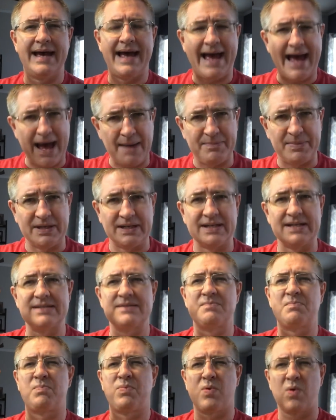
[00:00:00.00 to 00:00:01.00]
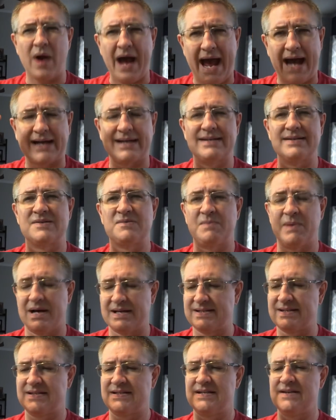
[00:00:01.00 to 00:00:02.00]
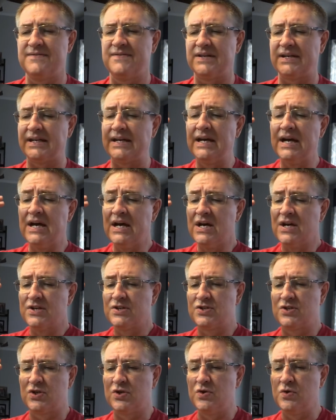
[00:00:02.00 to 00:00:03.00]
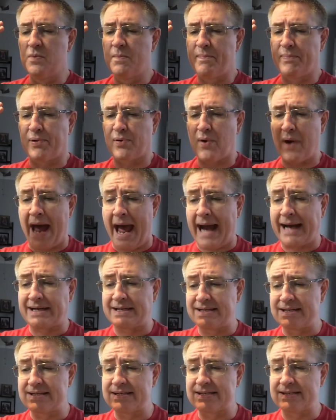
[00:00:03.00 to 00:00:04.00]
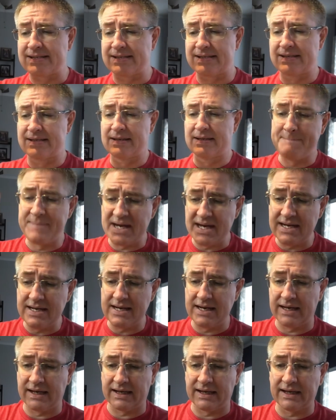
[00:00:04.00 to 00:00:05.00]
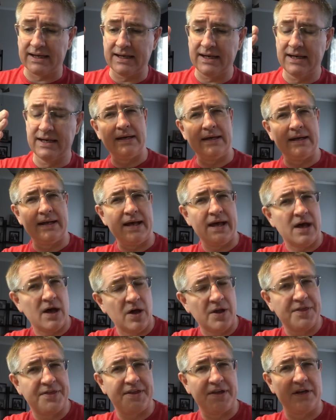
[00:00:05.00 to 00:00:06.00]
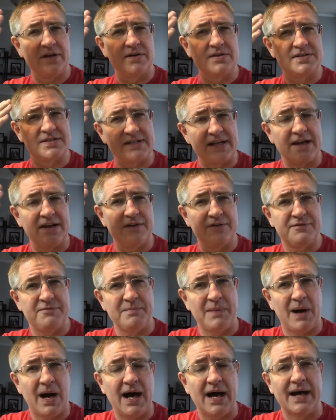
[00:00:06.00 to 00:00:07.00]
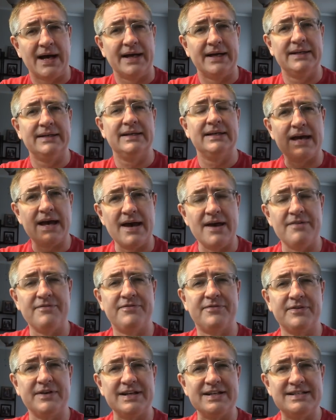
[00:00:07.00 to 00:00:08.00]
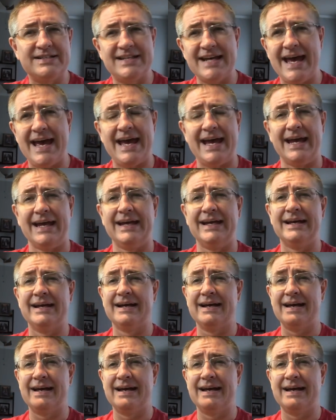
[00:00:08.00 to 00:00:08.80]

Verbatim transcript: happiness, practice positivity, to practice being in a healthier state of mind every day,